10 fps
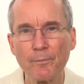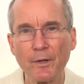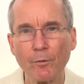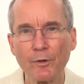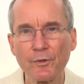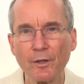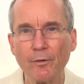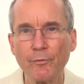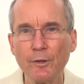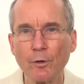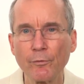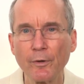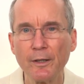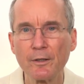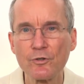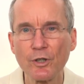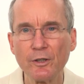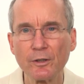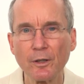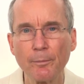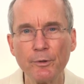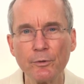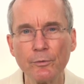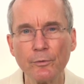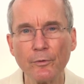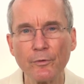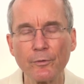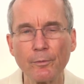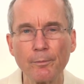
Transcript: There was a fear of energetic abuse.